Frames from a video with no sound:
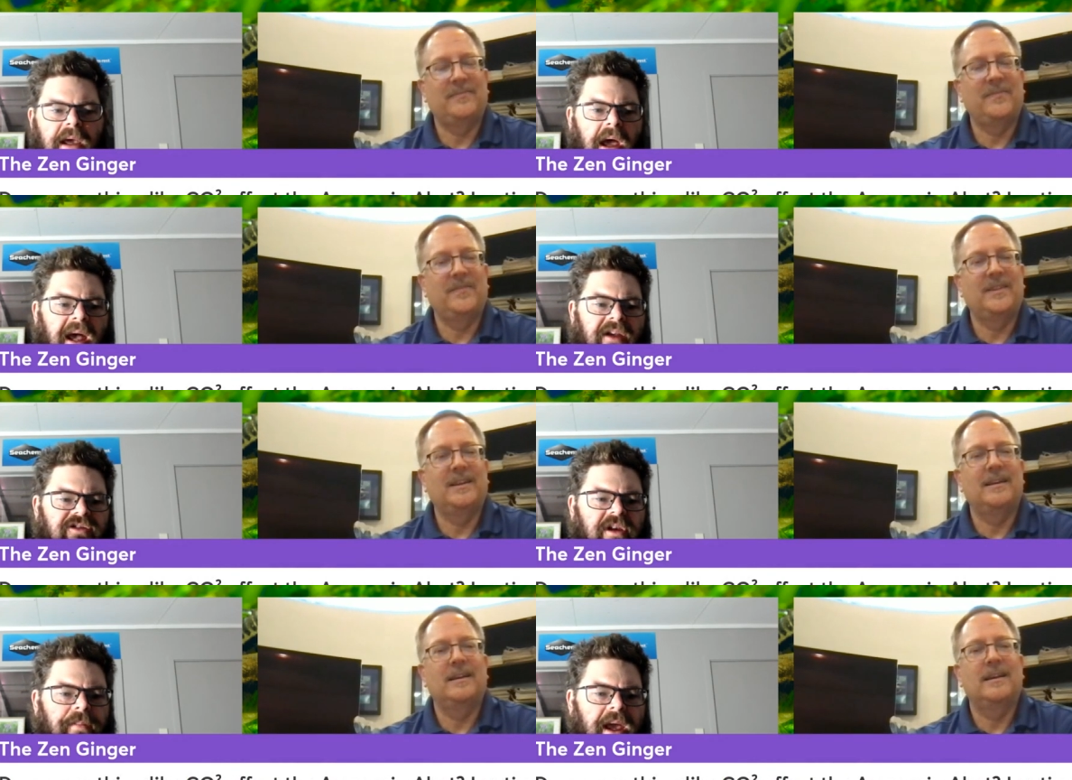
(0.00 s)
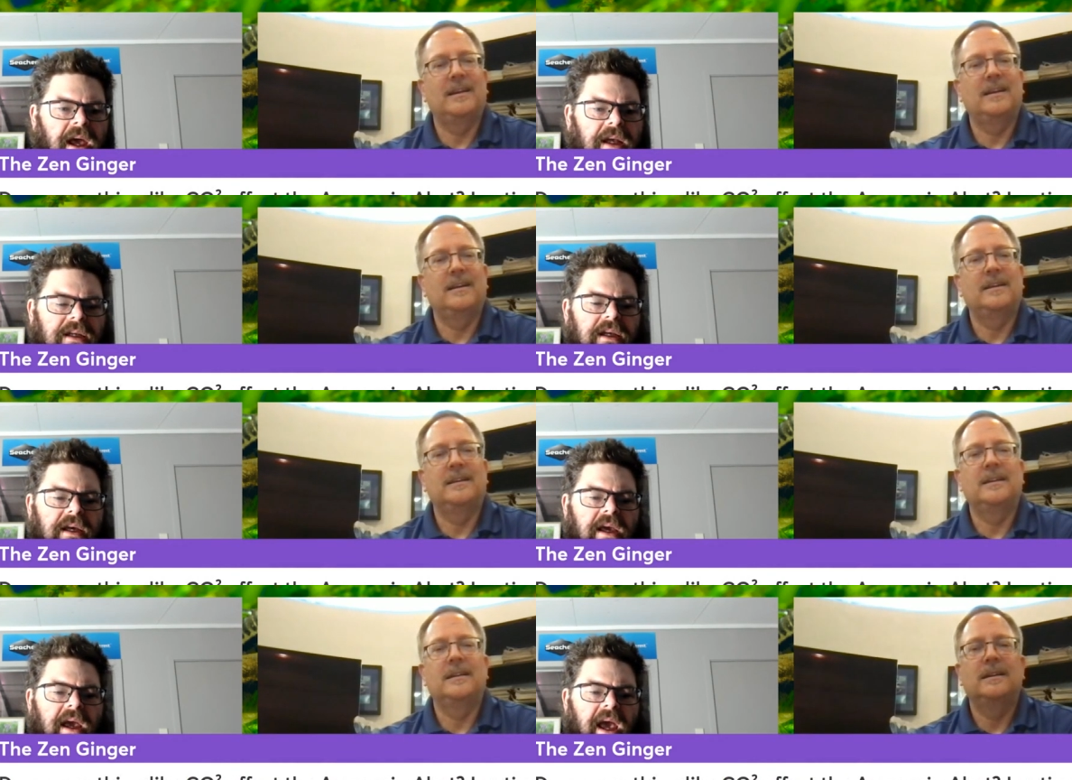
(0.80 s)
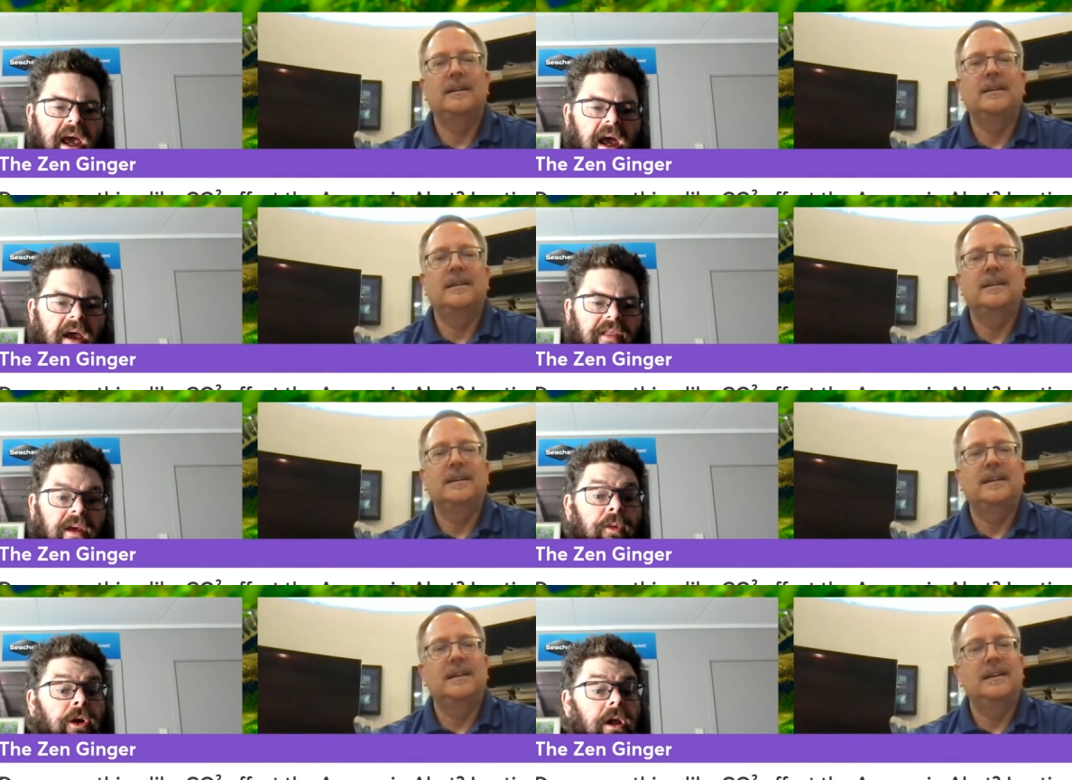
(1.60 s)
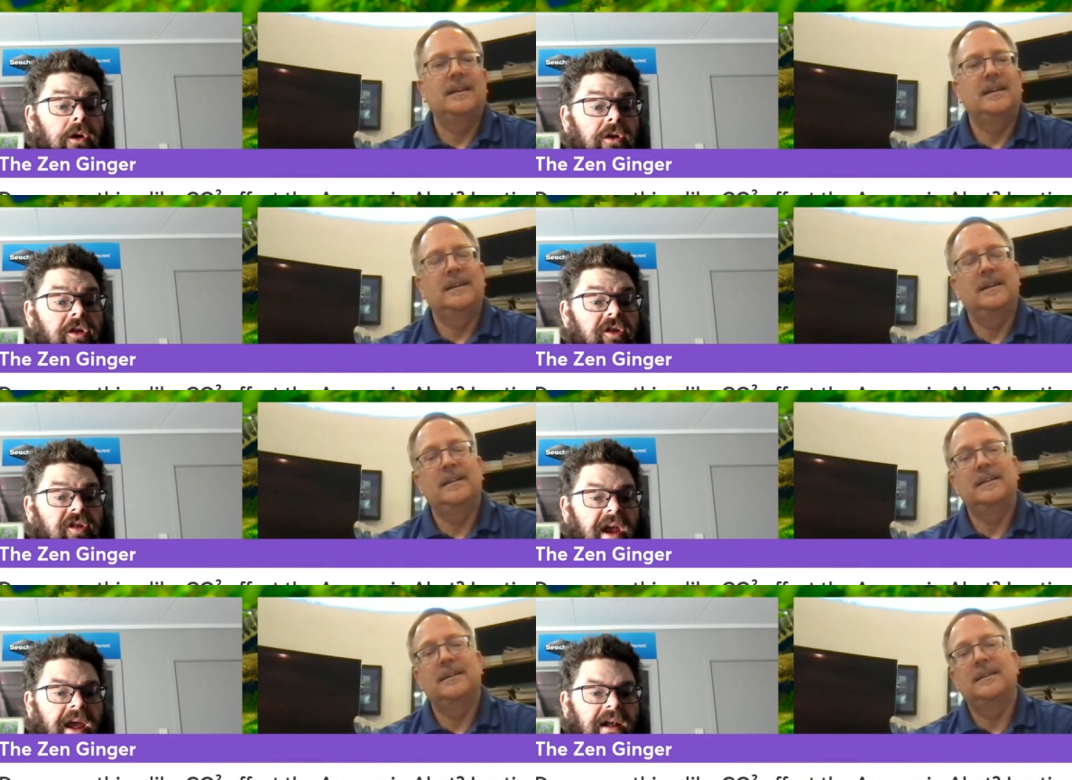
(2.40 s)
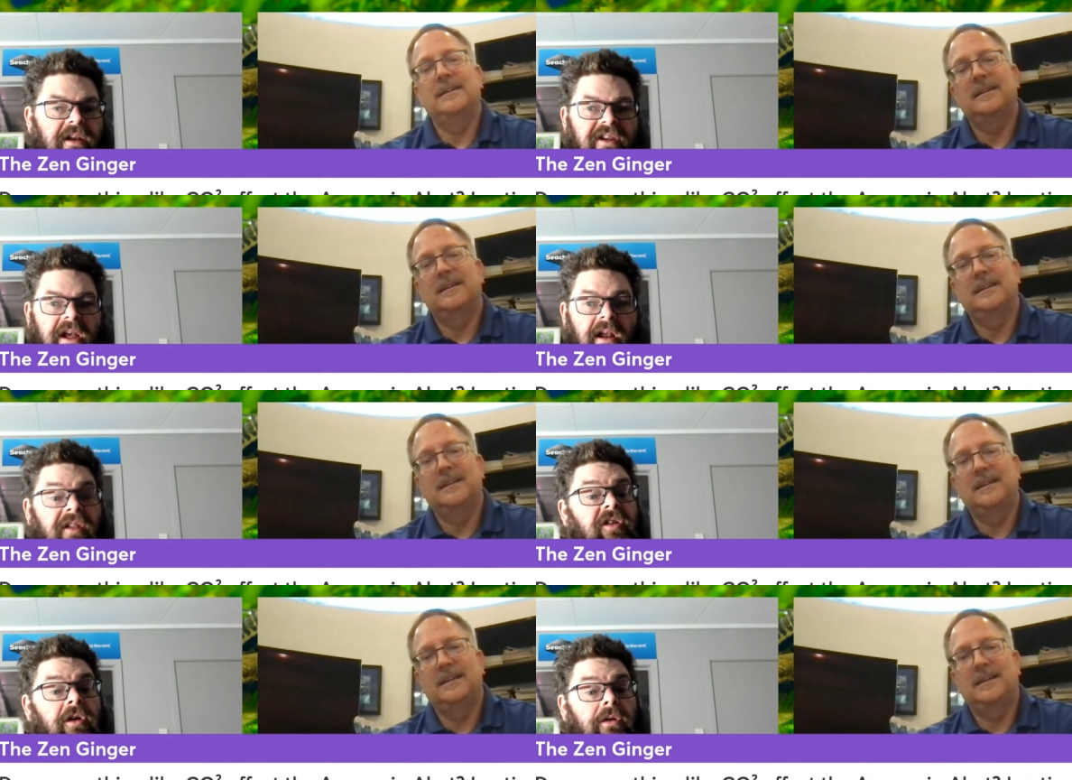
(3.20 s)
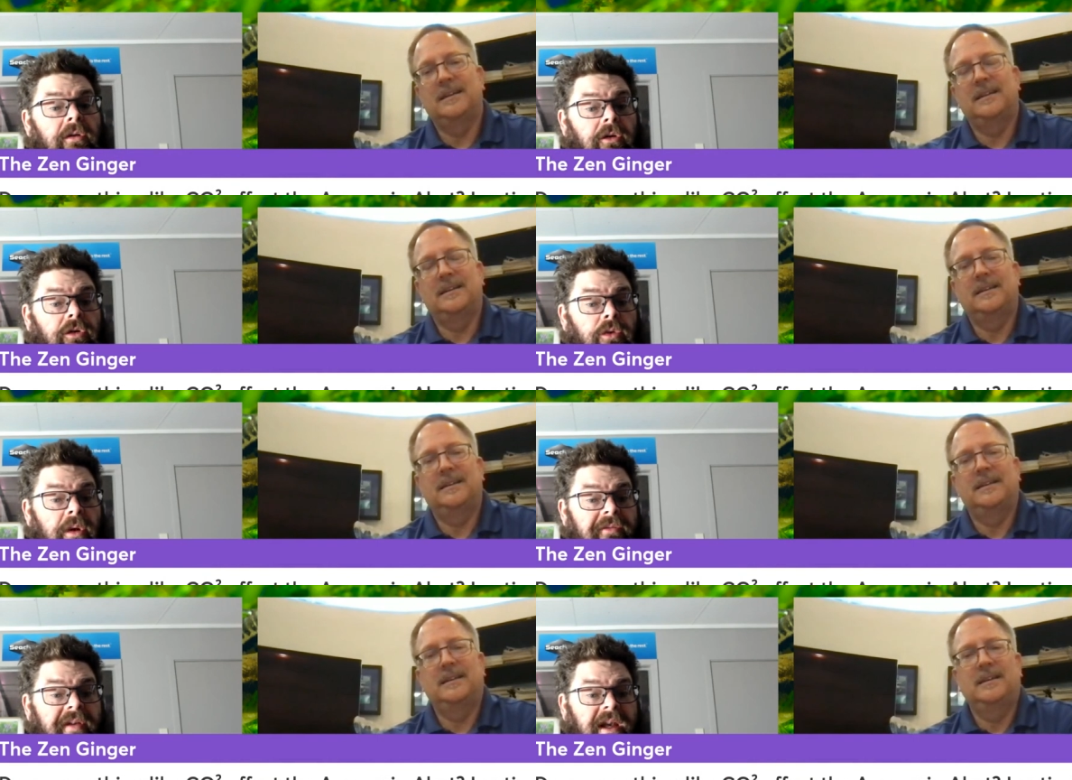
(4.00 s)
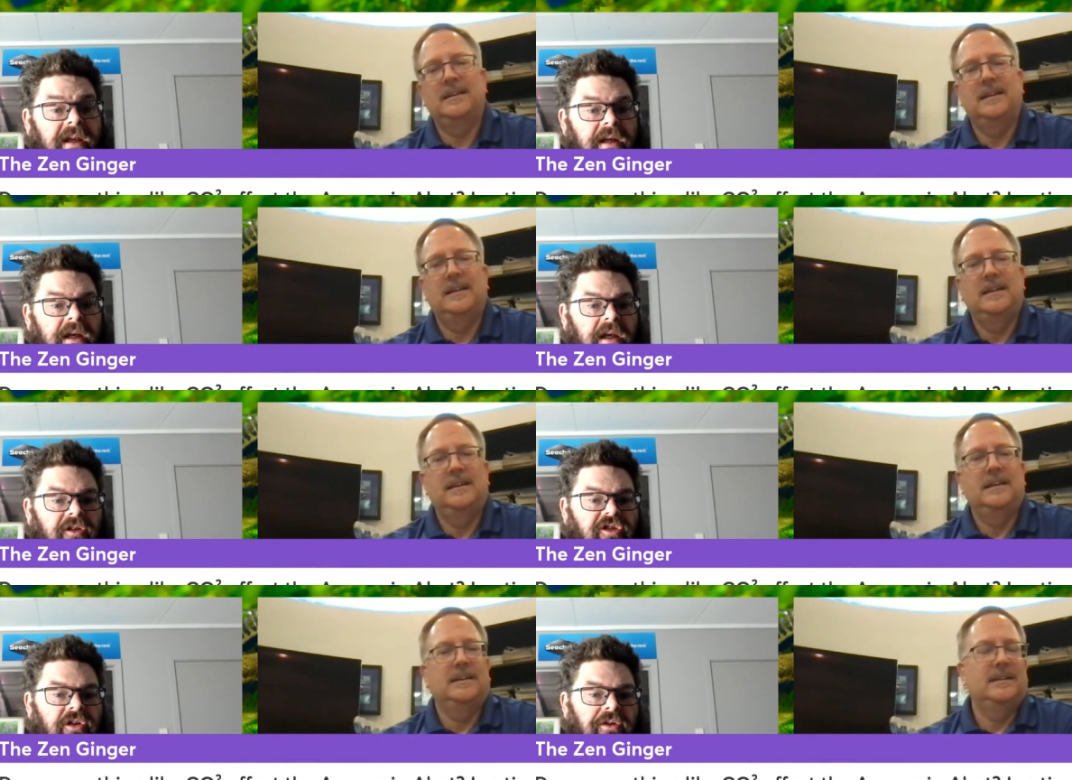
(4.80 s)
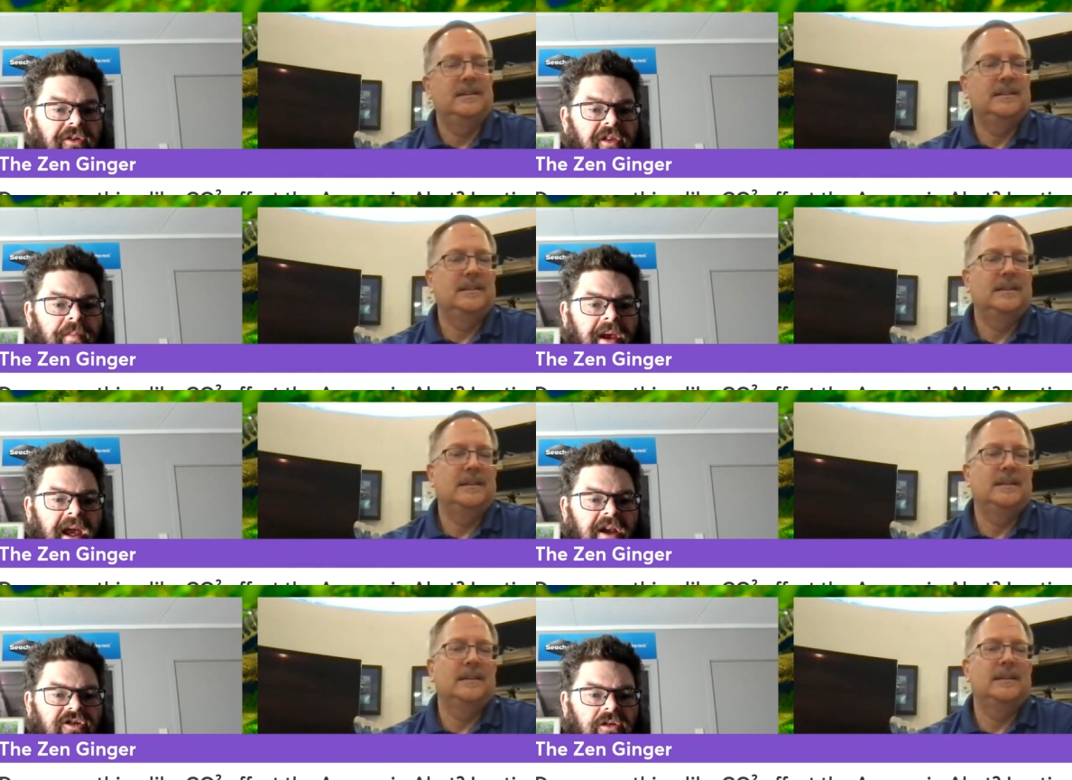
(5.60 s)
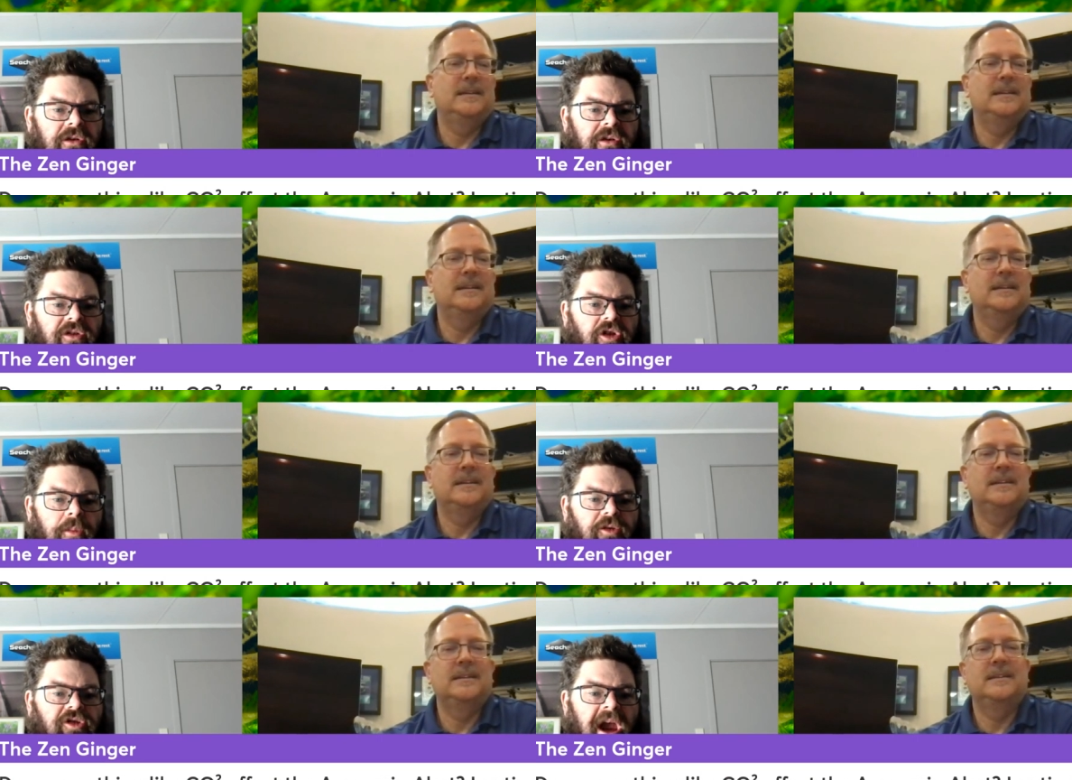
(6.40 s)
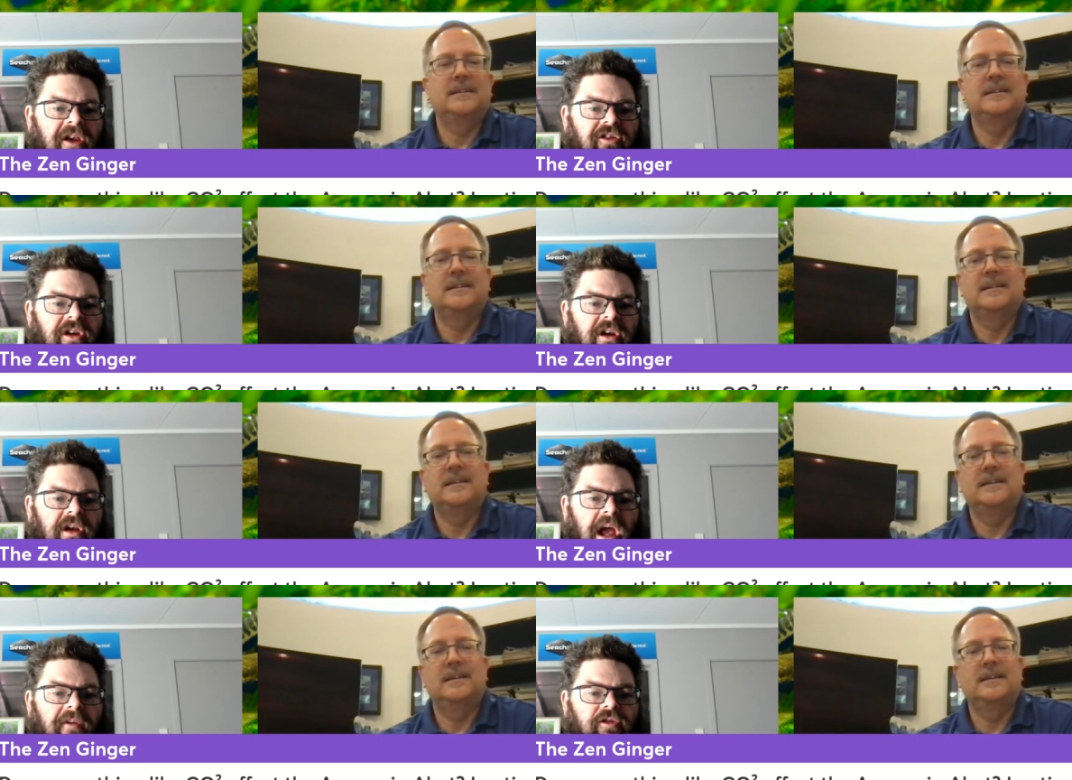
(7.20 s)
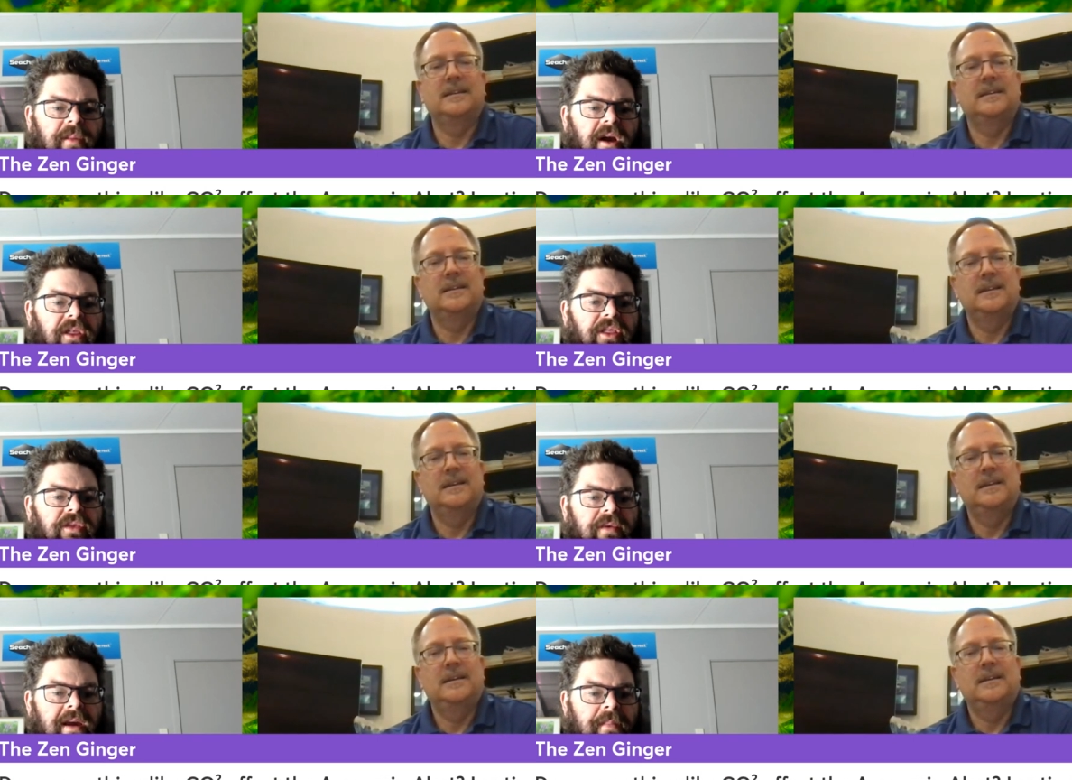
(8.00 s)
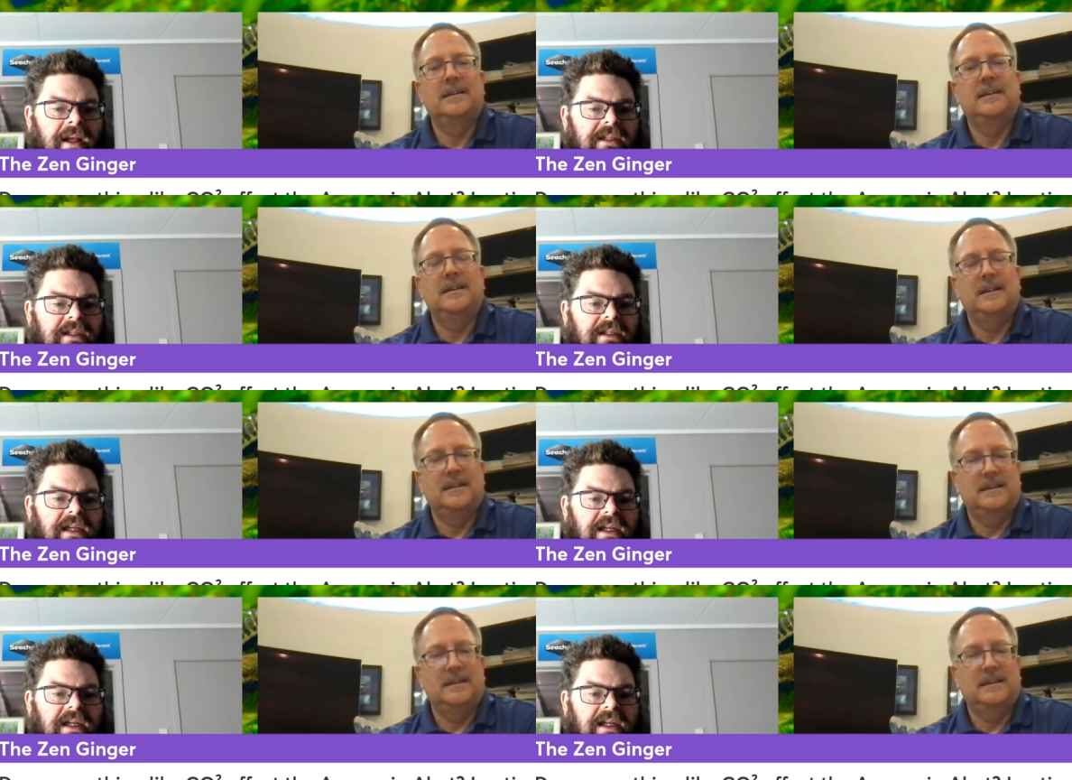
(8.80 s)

Speaker 1: asked about uh, the ammonia alerts and does something like CO2 affect it? She noticed that the pH alert stops changing after about three months